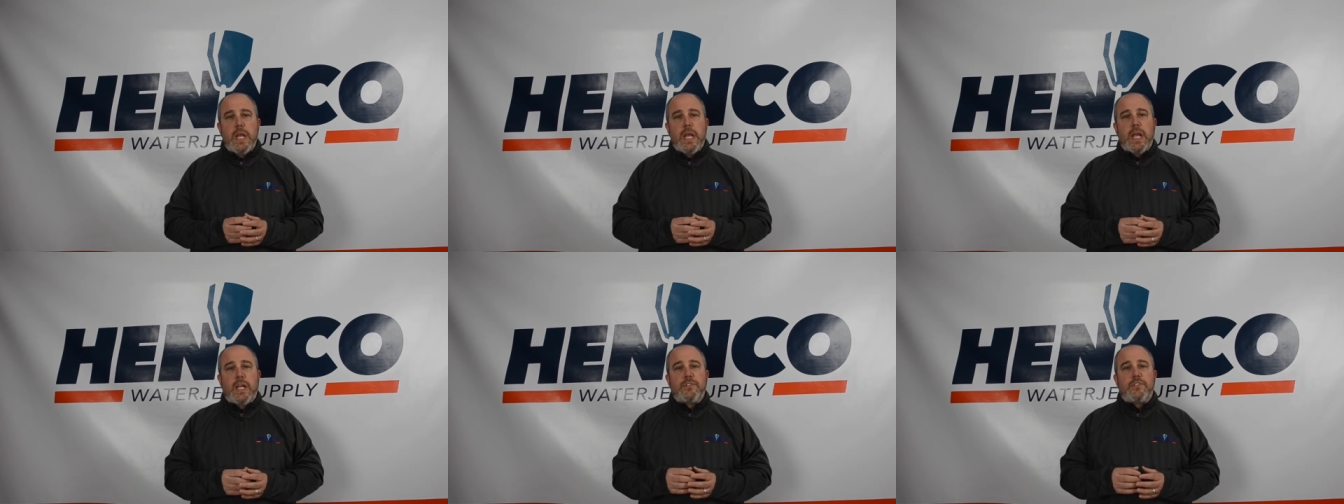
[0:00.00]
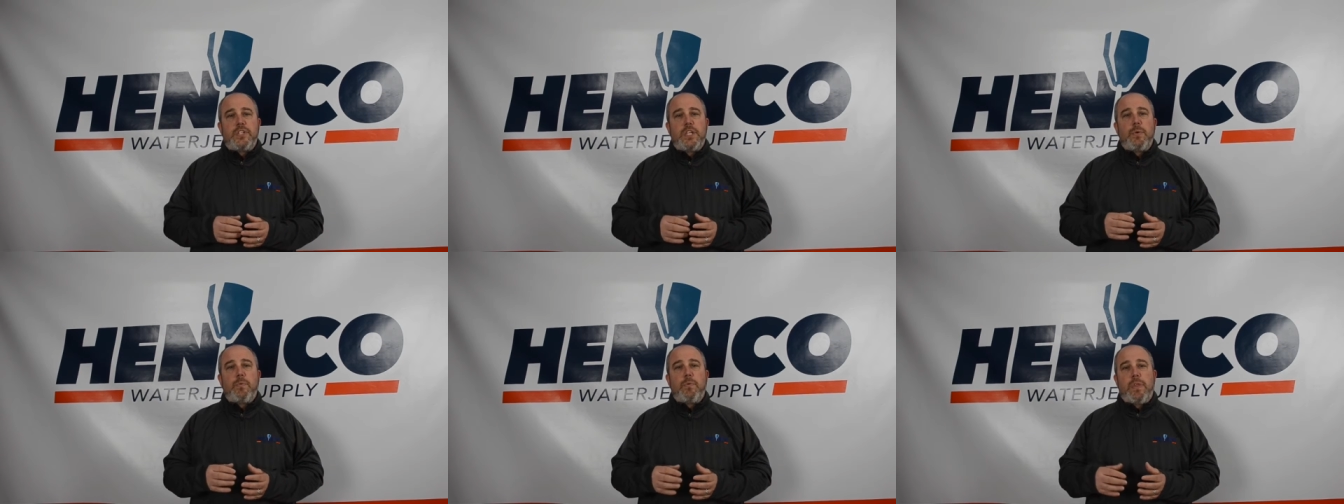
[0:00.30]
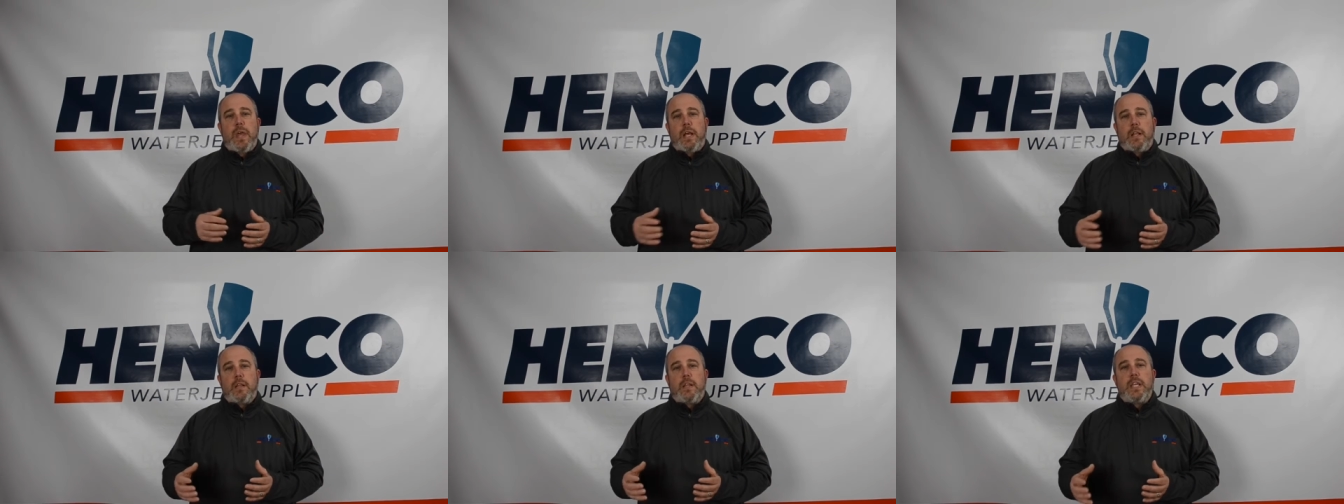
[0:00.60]
and see where
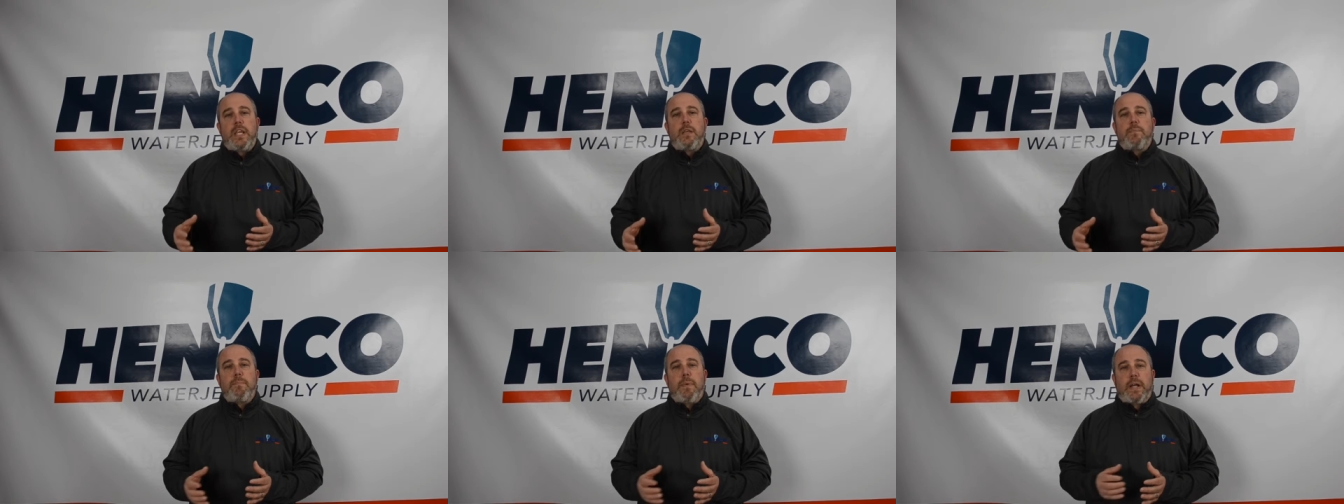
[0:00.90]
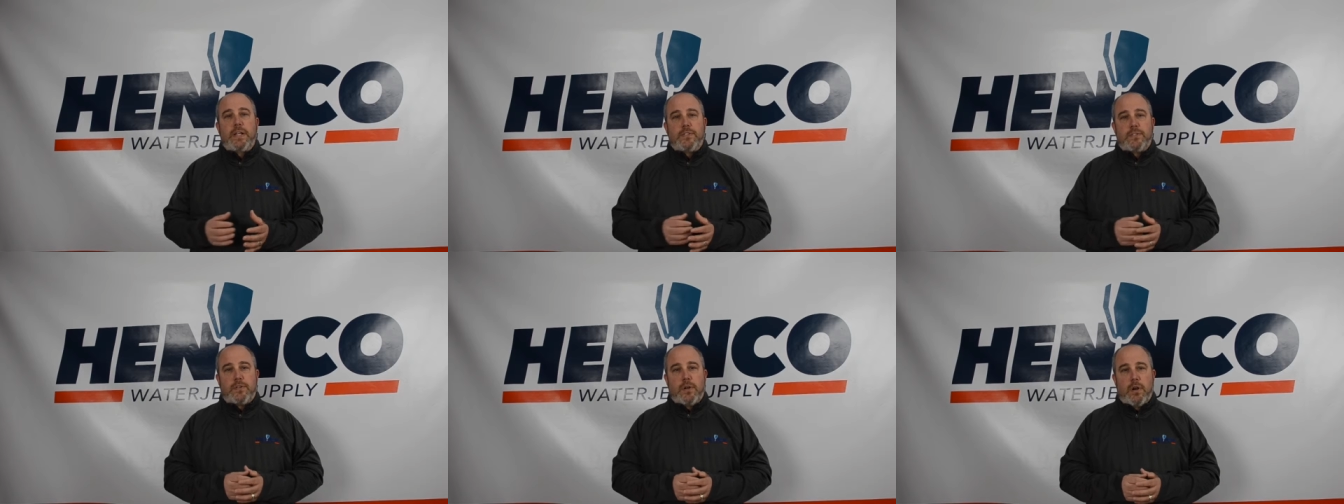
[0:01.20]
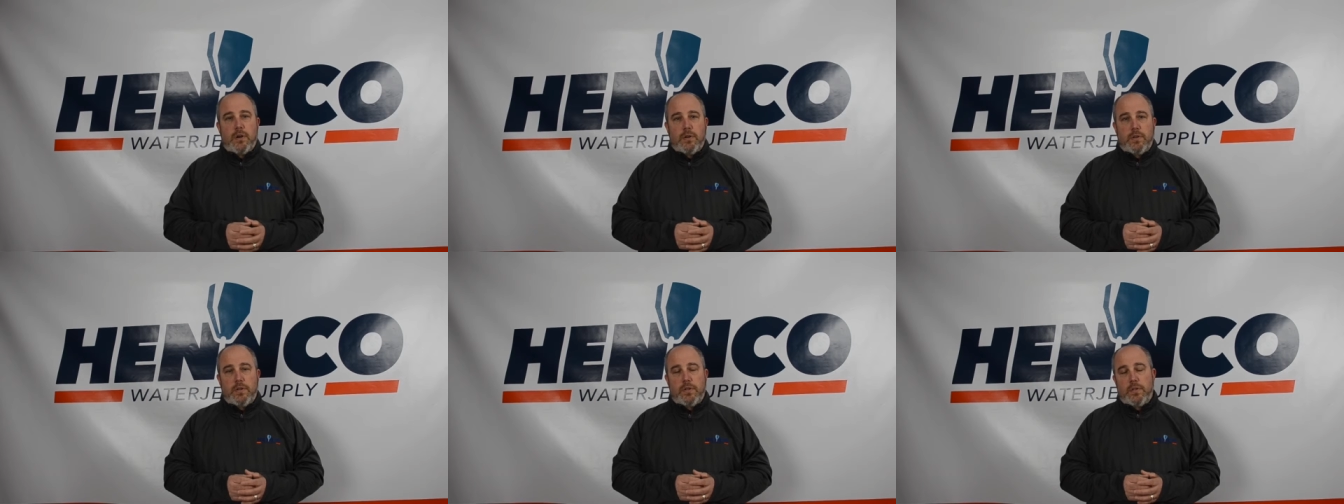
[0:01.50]
that leak might
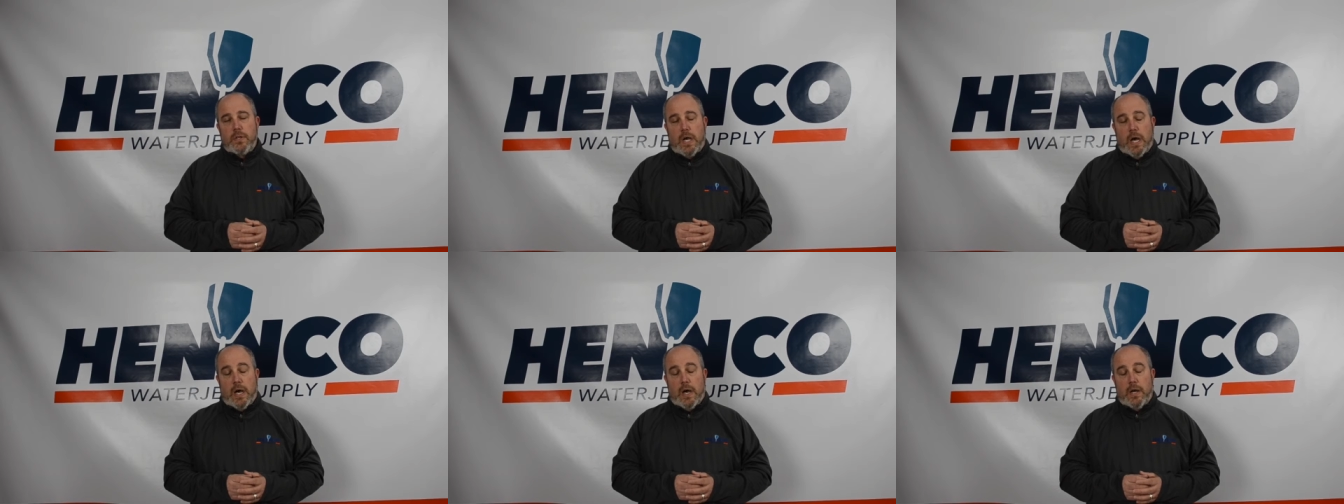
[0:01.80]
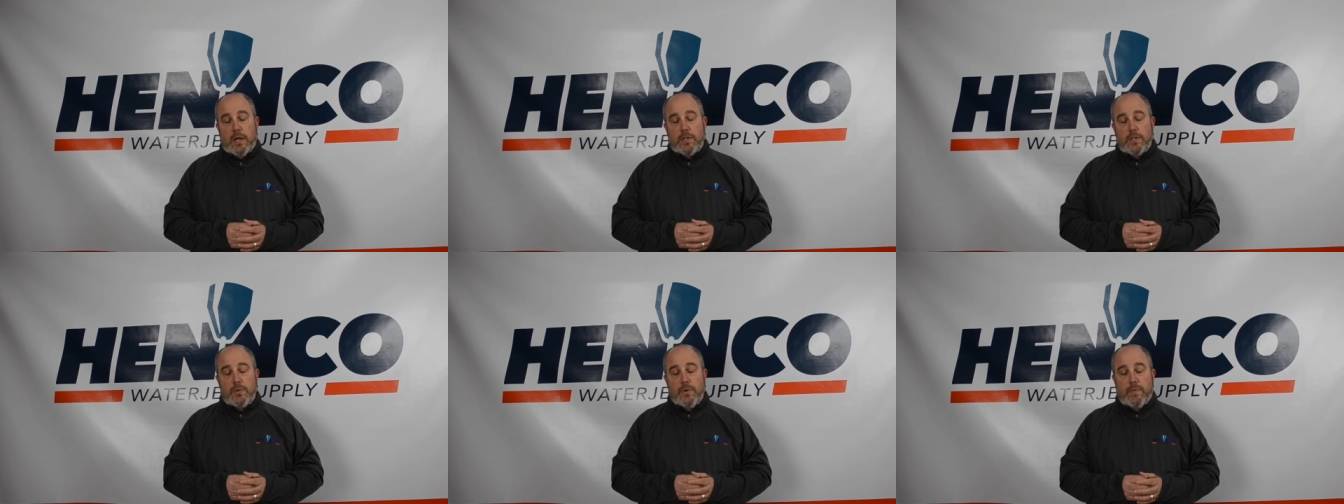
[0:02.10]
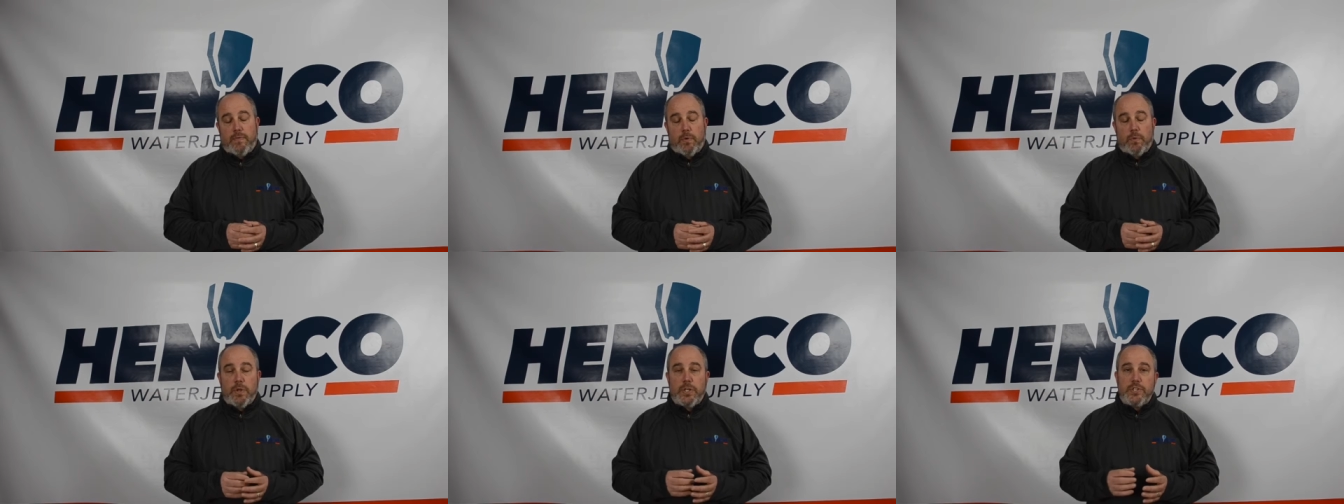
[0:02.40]
start uh, to
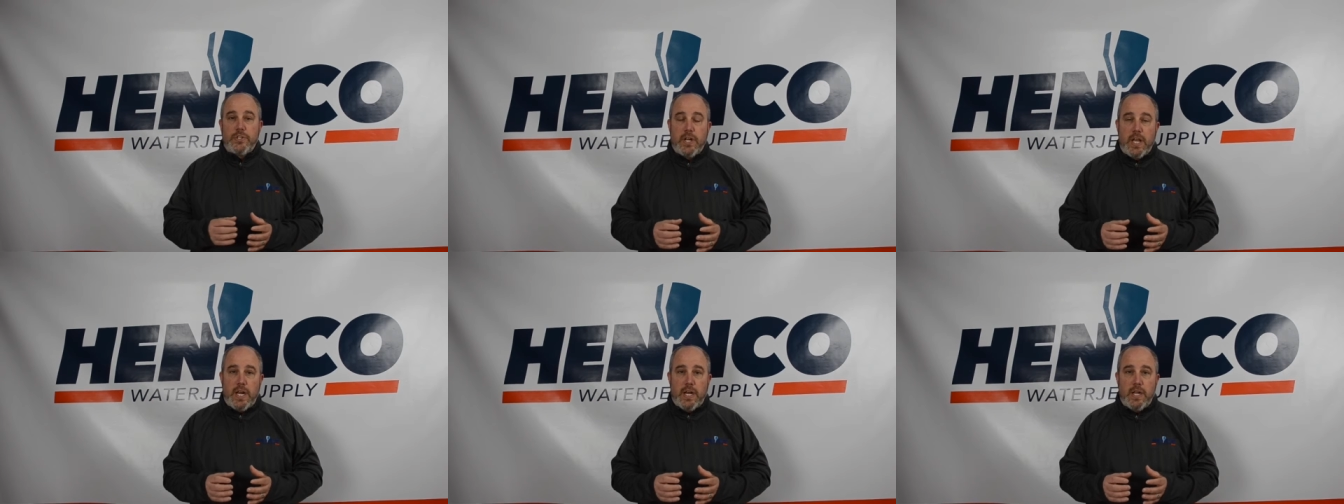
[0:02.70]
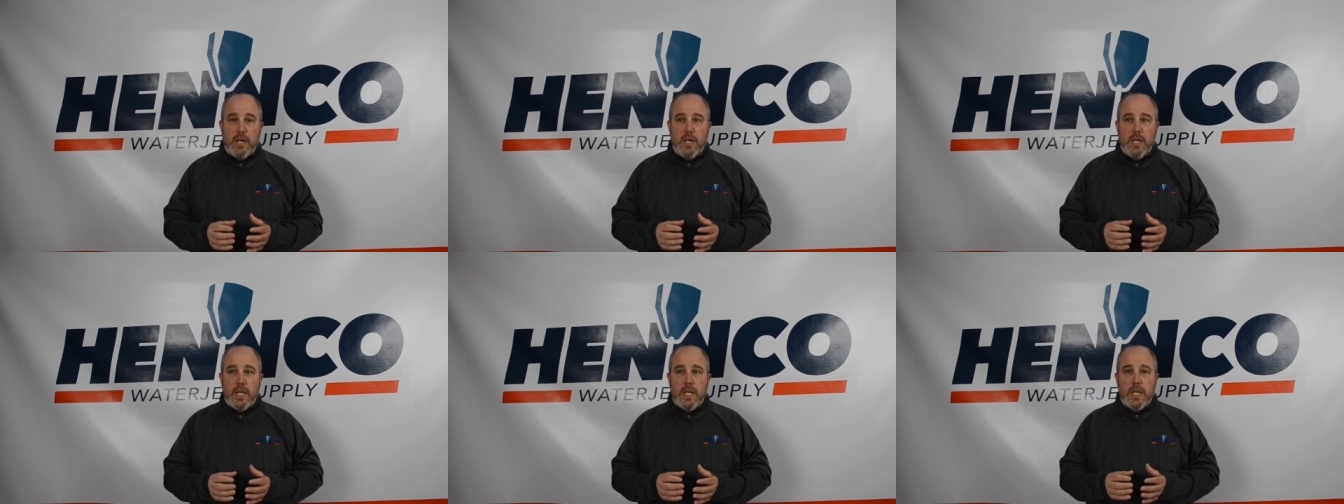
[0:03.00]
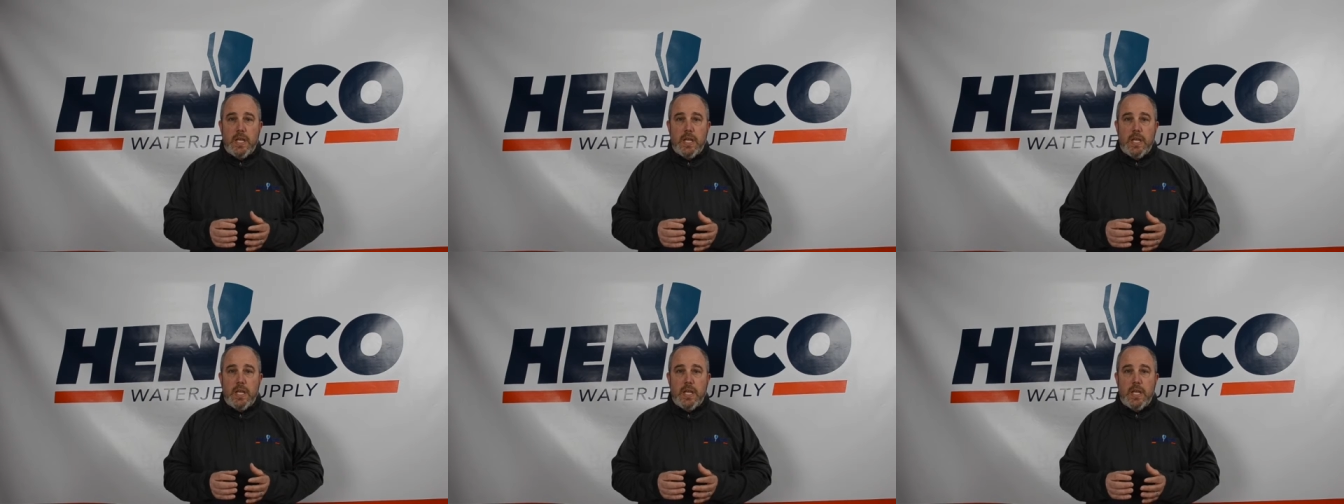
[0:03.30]
have originated.